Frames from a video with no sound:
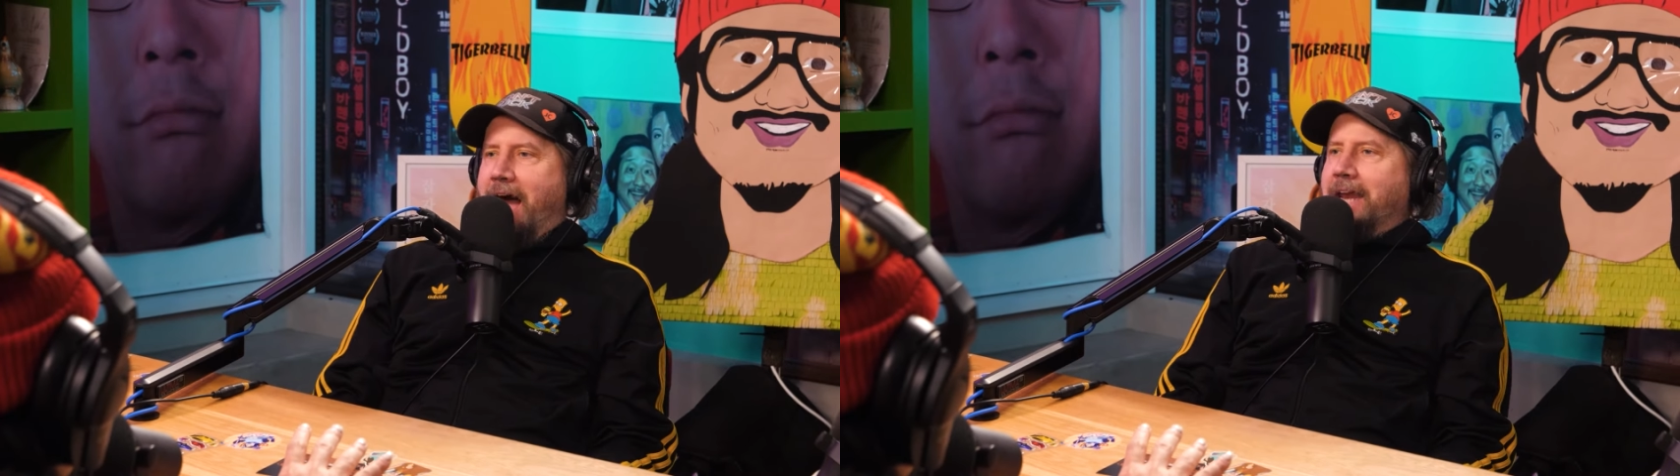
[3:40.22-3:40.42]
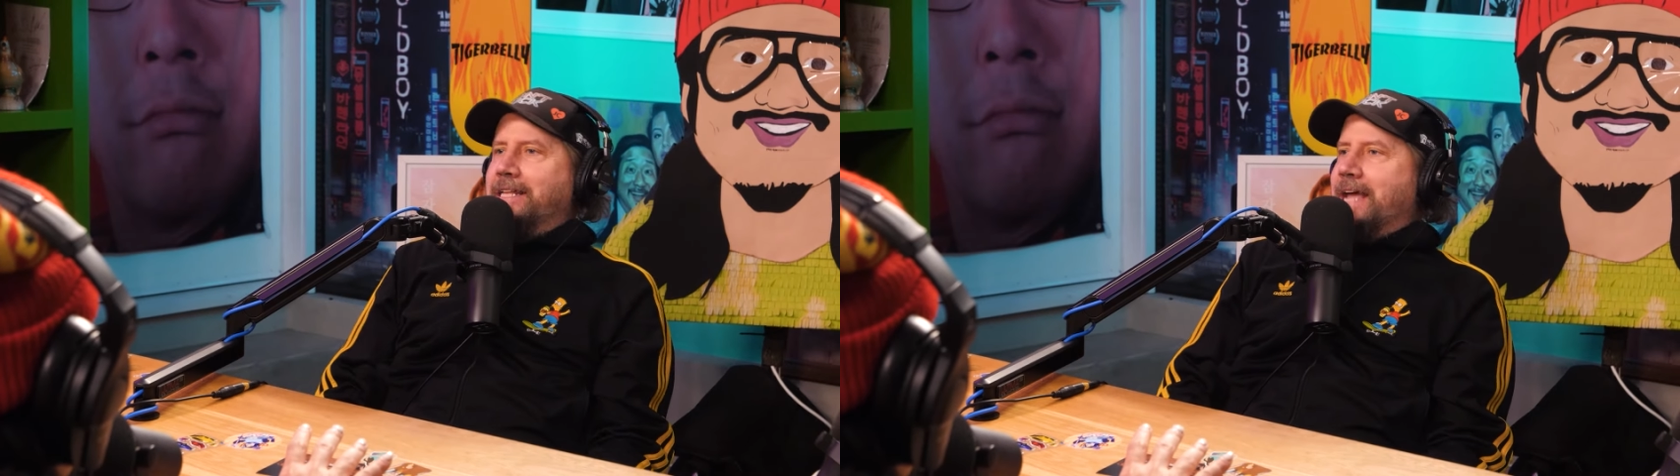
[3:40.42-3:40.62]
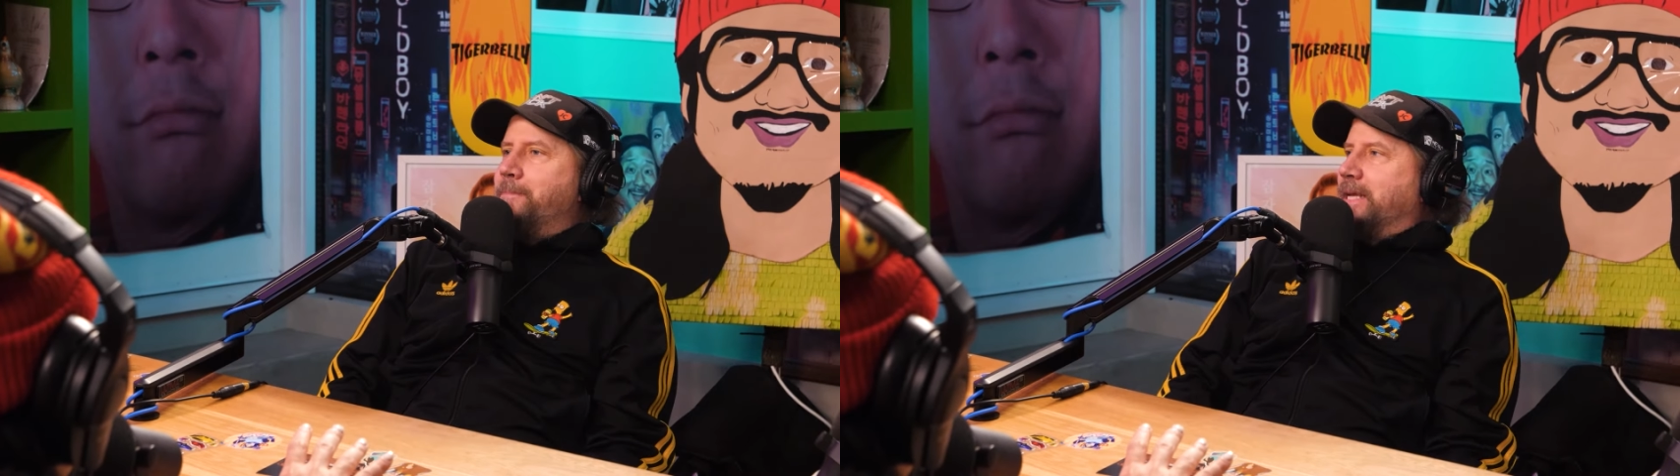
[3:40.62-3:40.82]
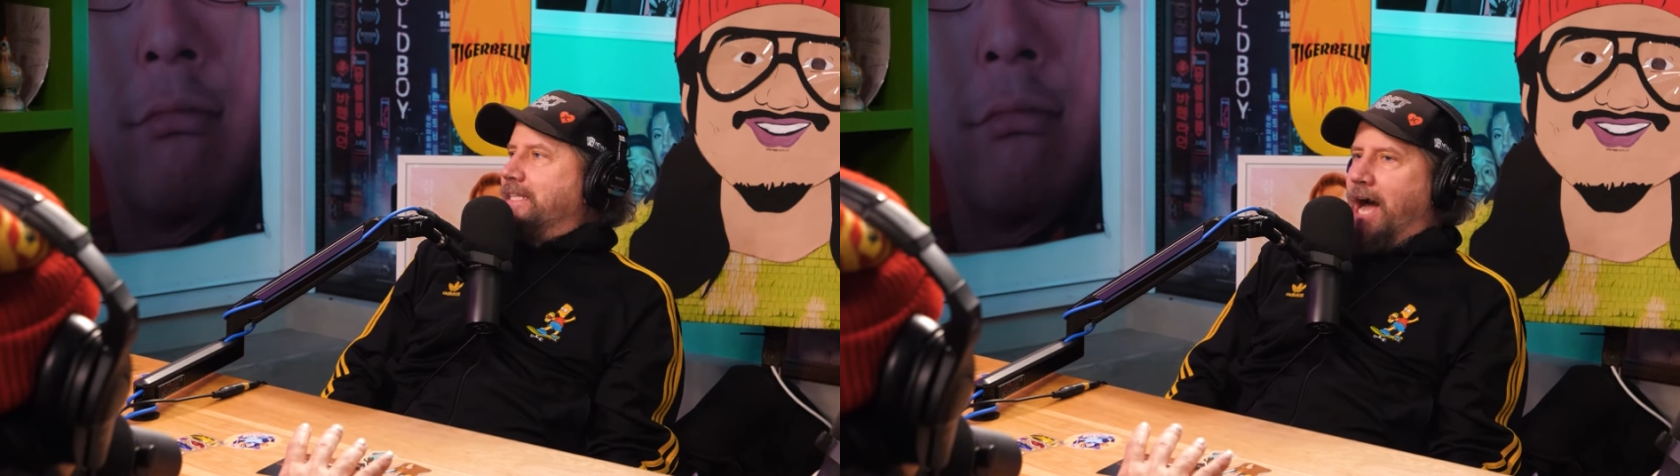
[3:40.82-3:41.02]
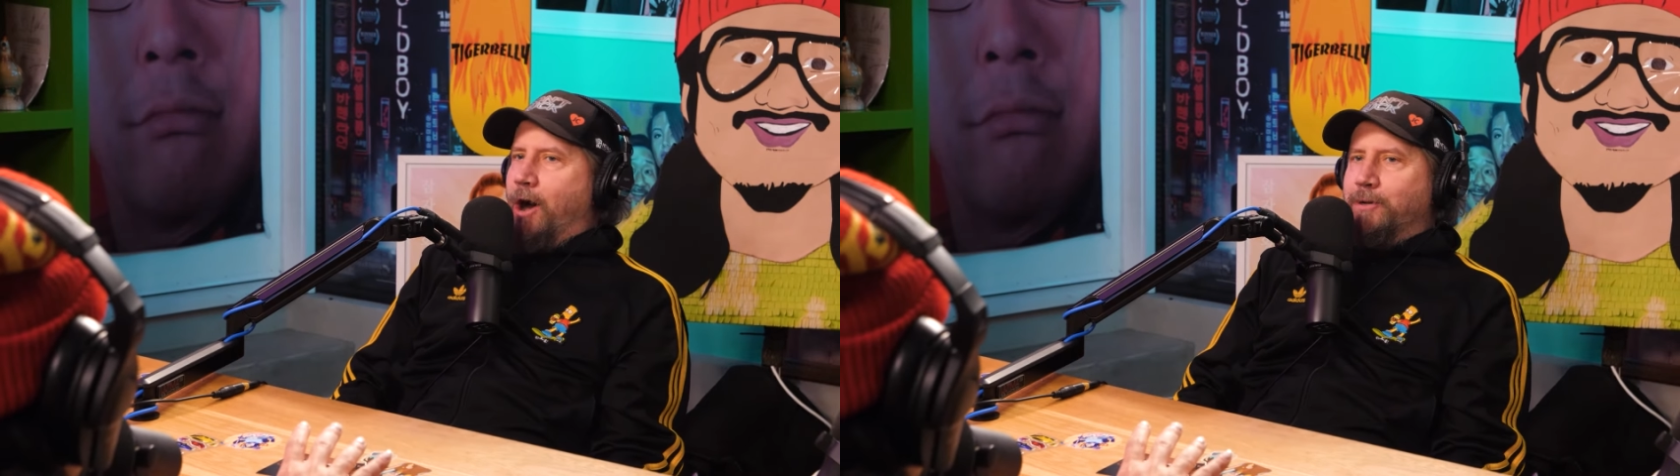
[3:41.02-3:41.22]
Johnny Depp did
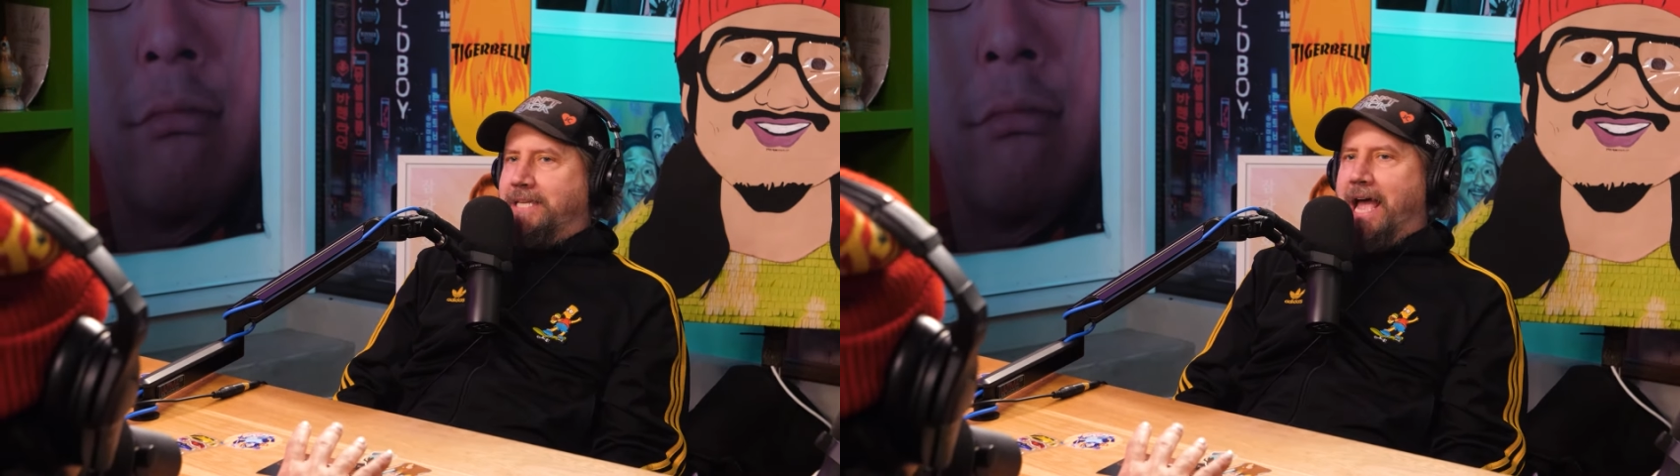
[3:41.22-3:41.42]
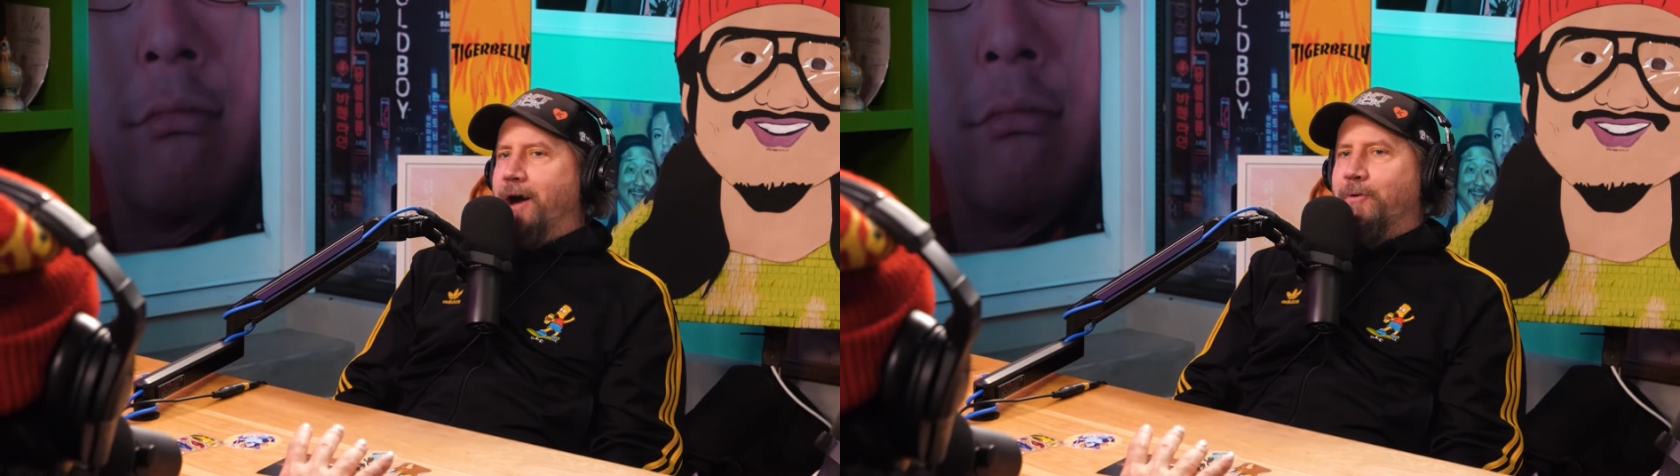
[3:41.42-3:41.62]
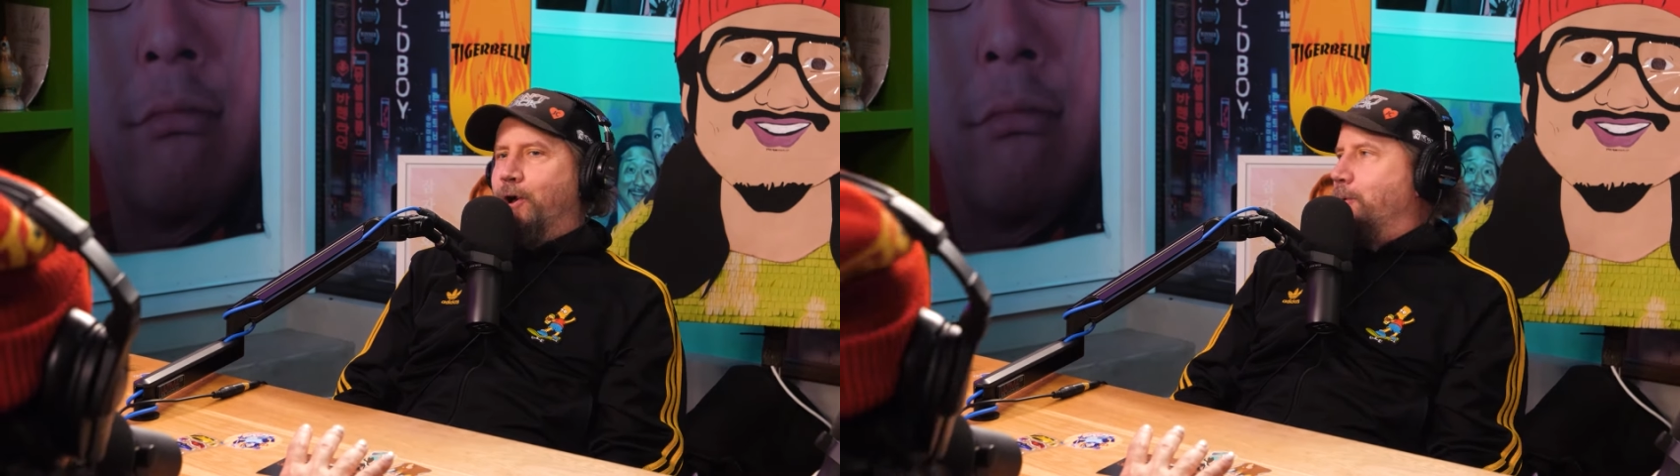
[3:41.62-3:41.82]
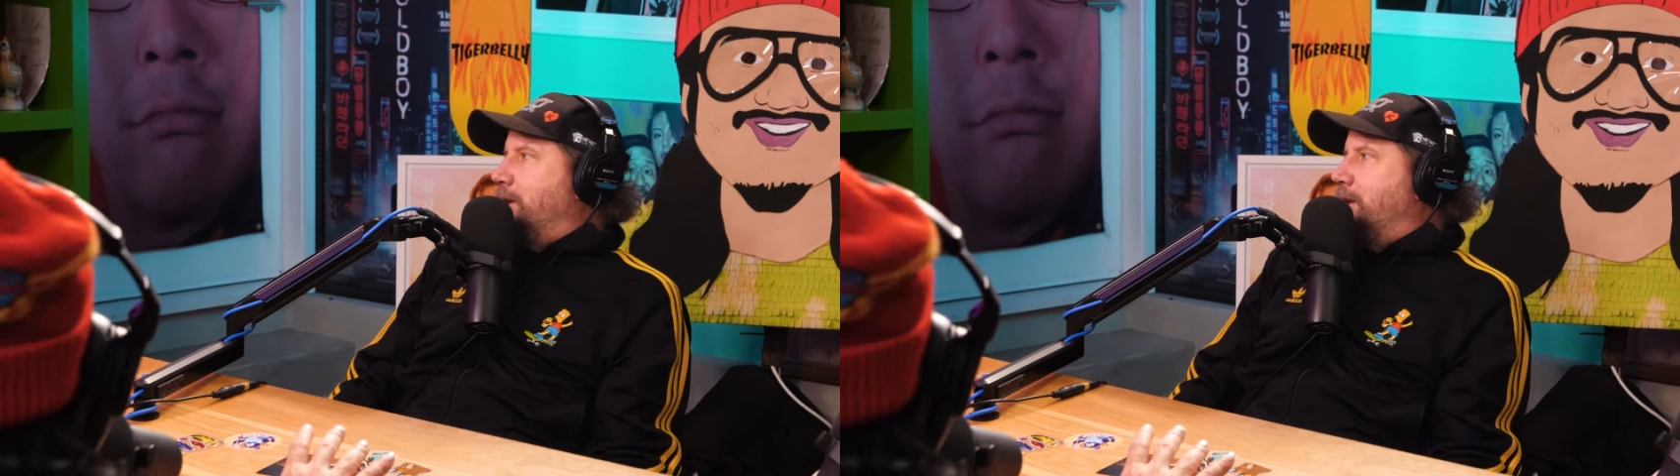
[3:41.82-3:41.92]
the hotel room.